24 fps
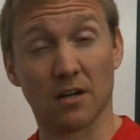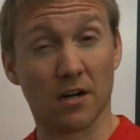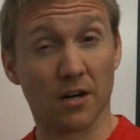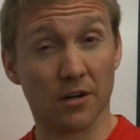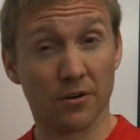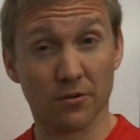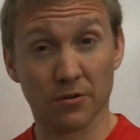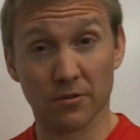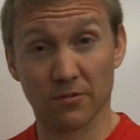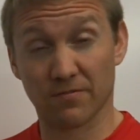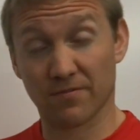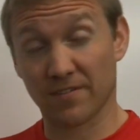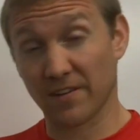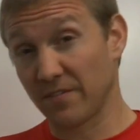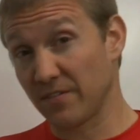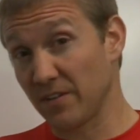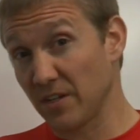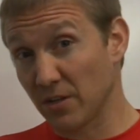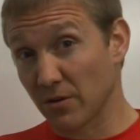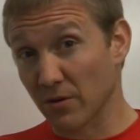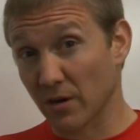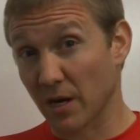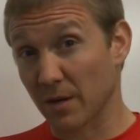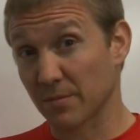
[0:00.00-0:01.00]

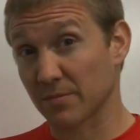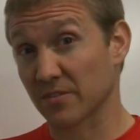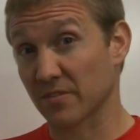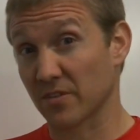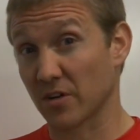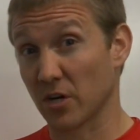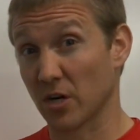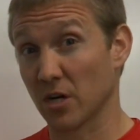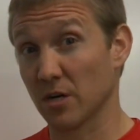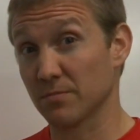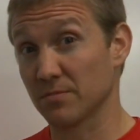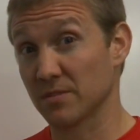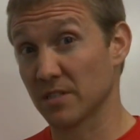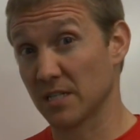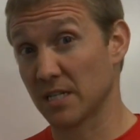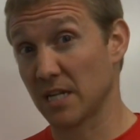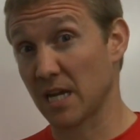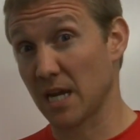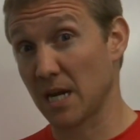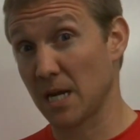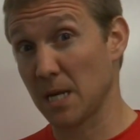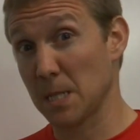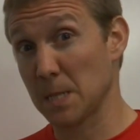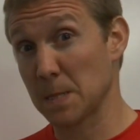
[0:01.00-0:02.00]
150 grams of carbs a
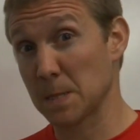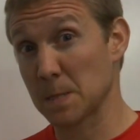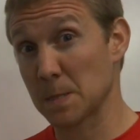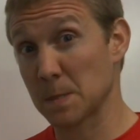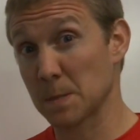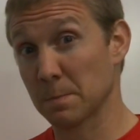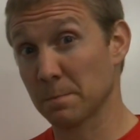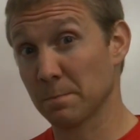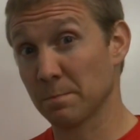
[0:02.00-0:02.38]
day,